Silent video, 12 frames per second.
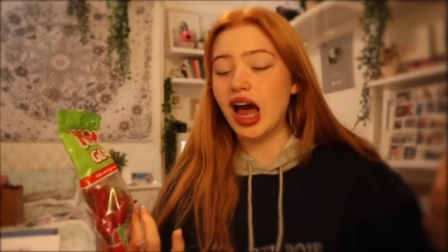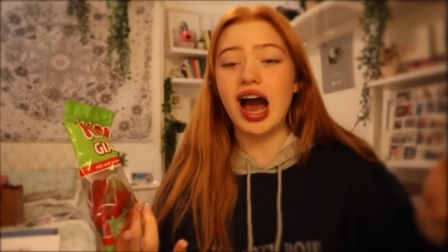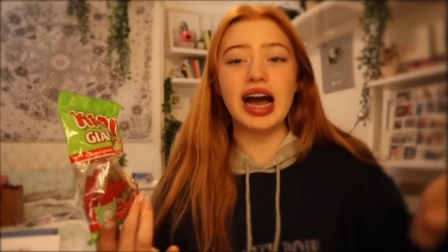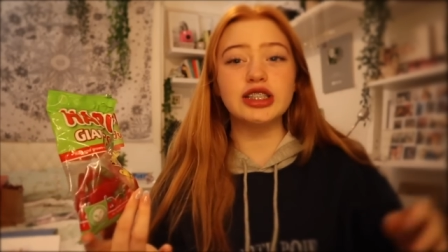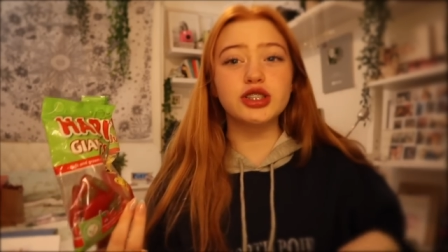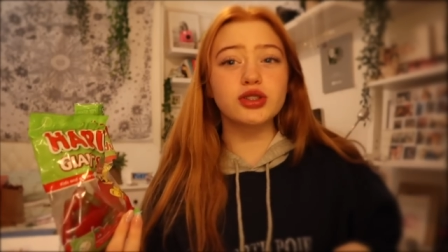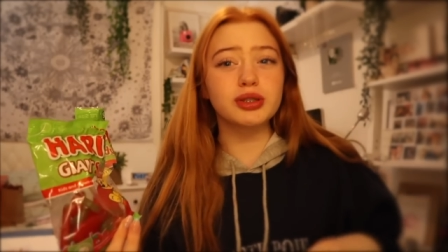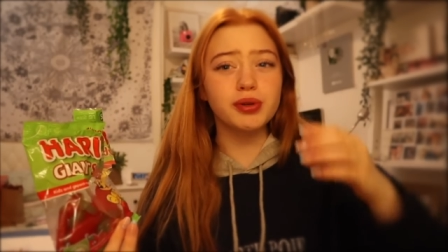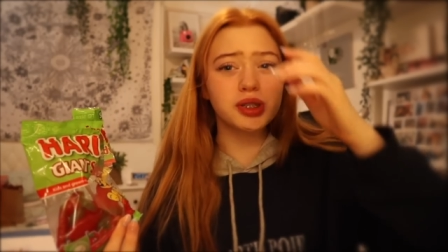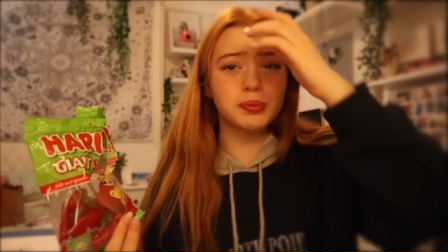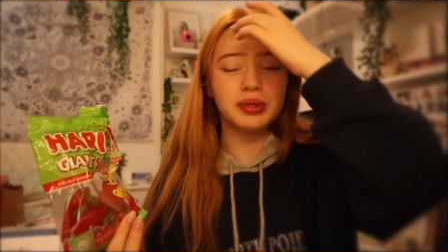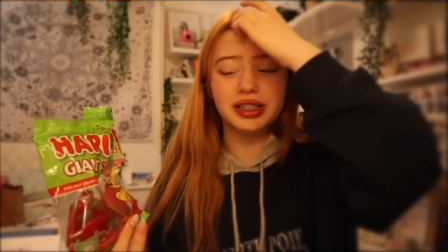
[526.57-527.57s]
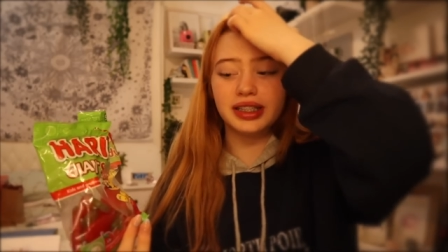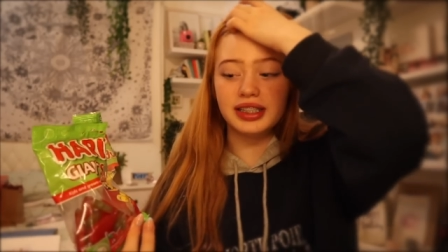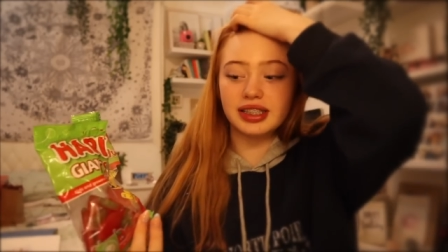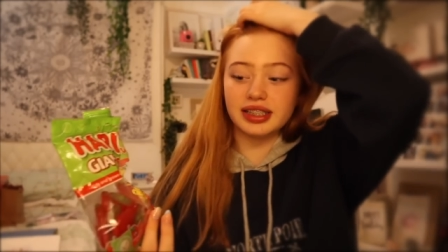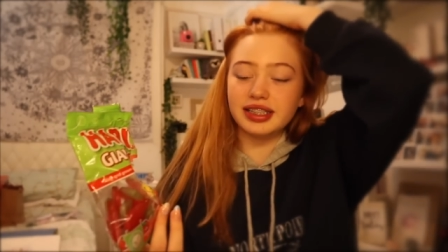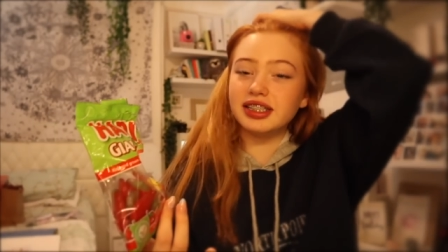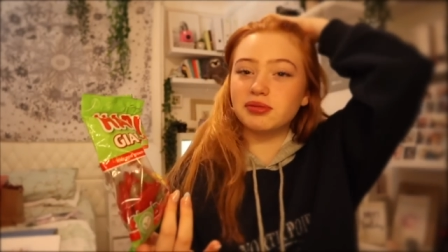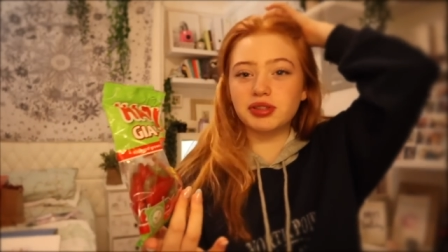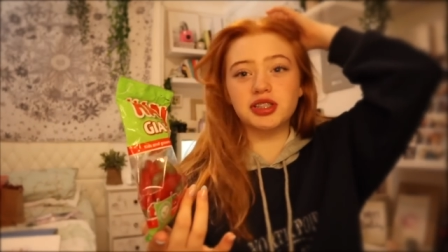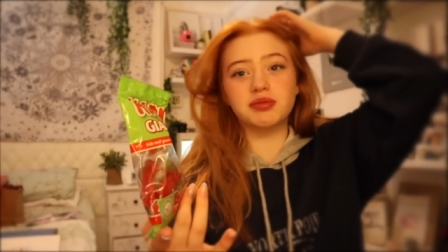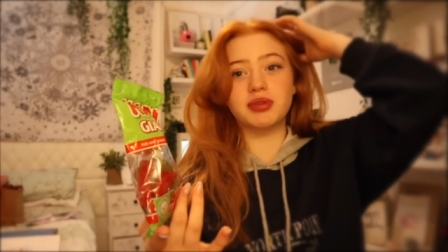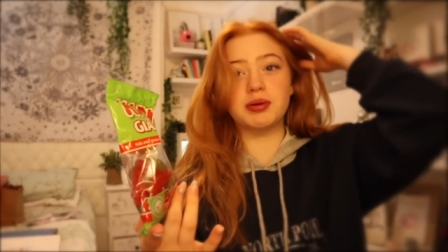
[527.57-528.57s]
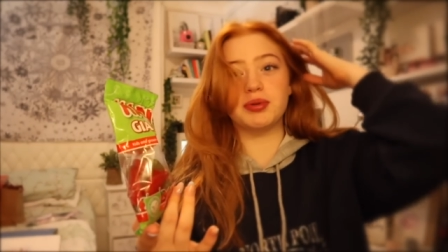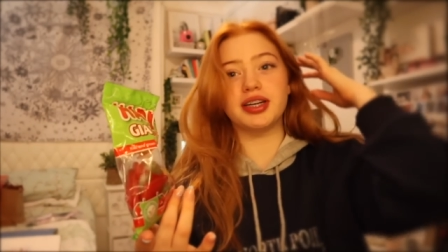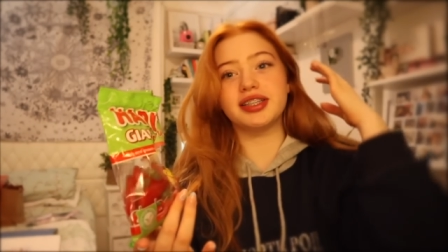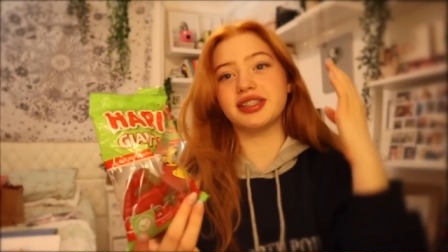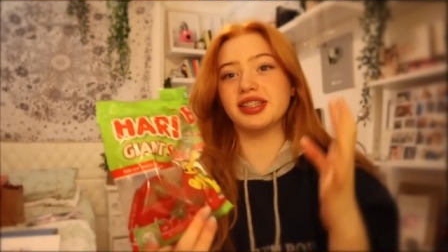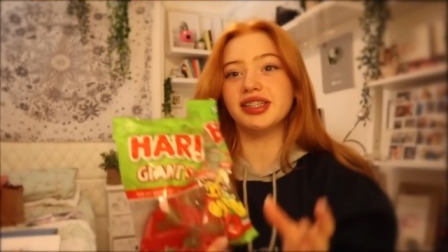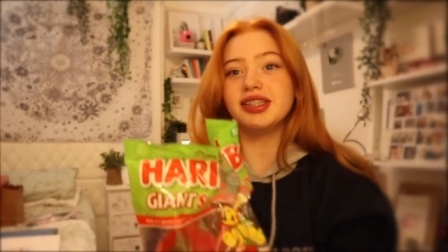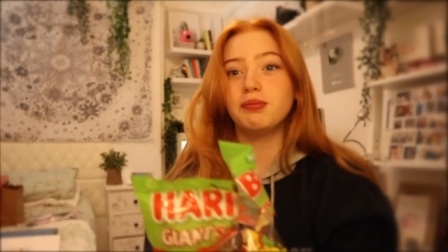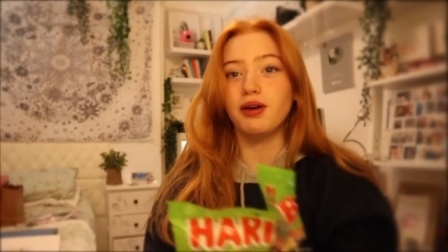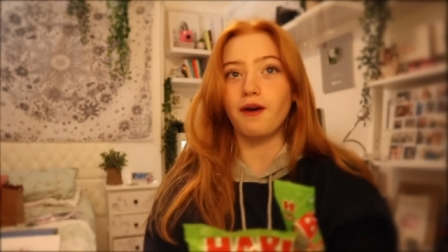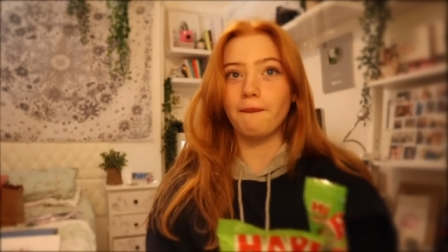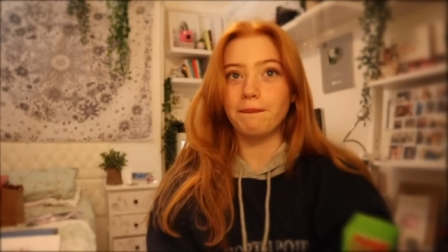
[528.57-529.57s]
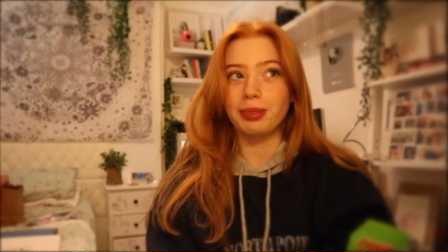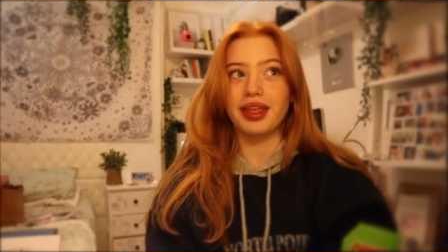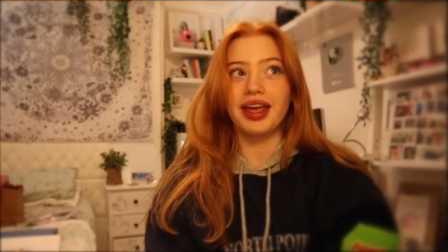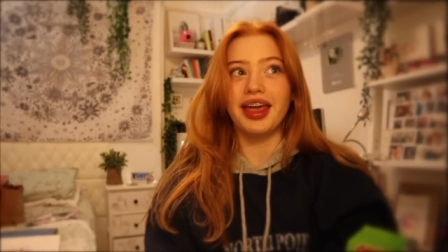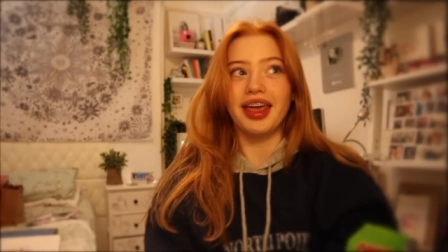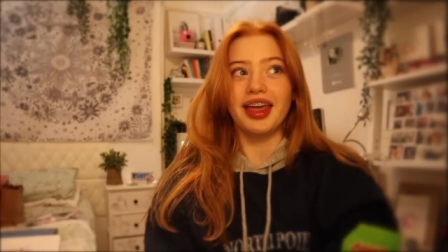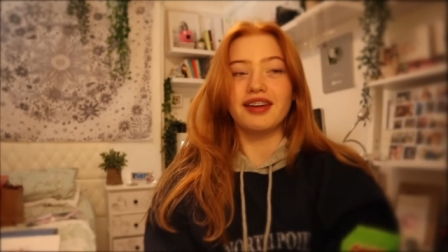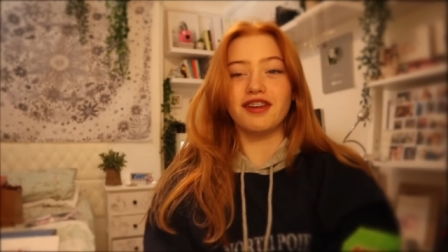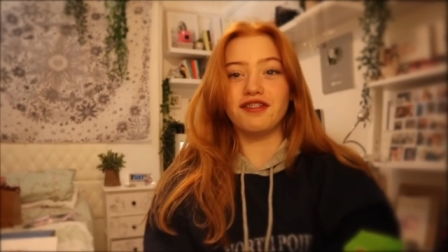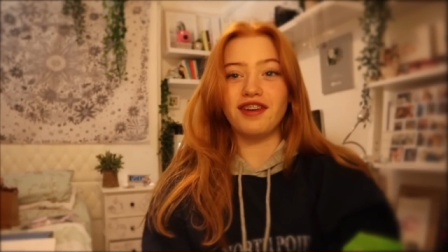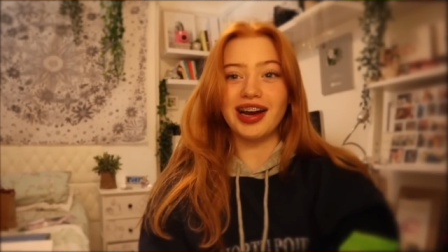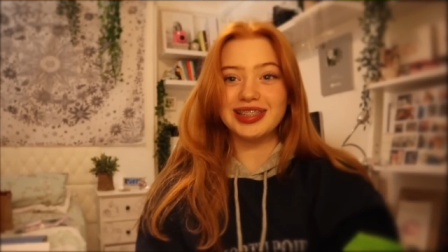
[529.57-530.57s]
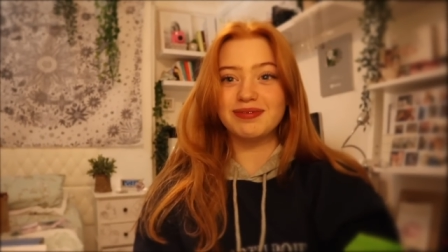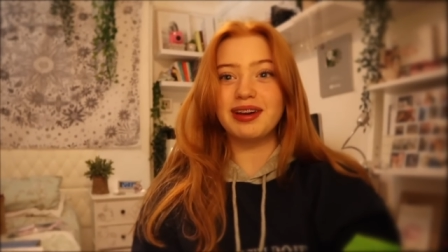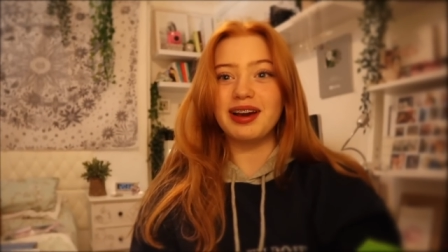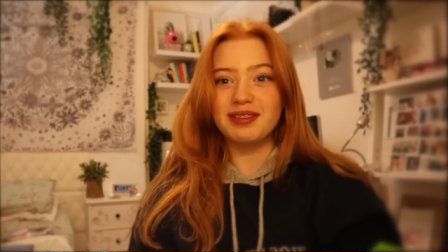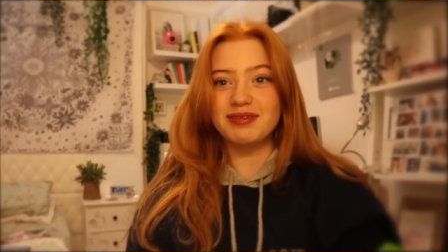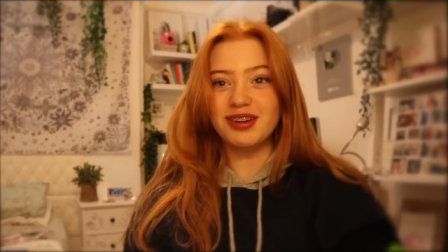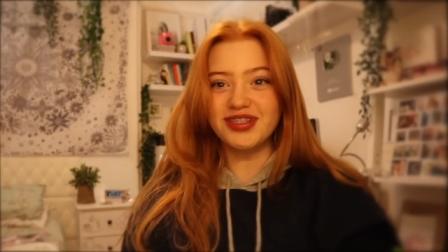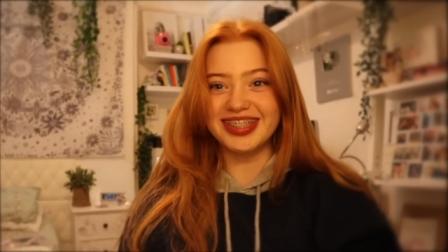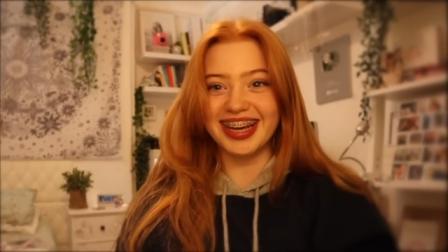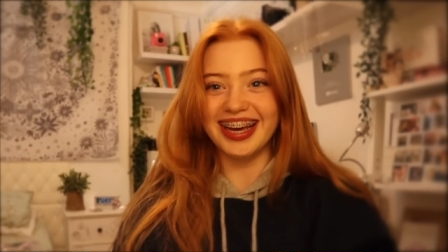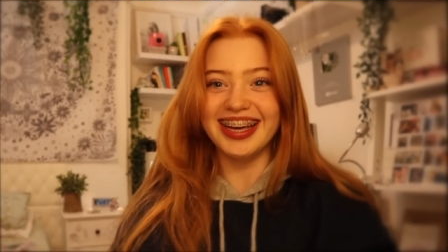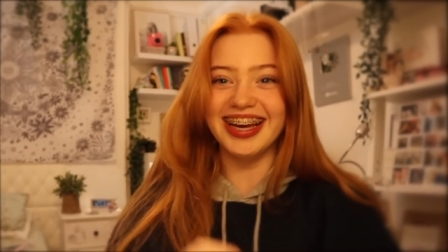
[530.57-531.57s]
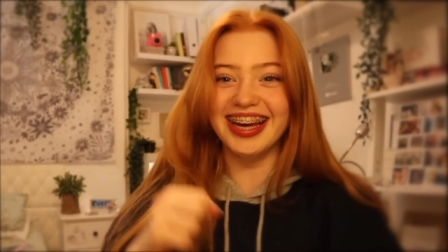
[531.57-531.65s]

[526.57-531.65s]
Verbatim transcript: Actually not supposed to be eating these because of my braces, but fun fact, I'm getting them off today.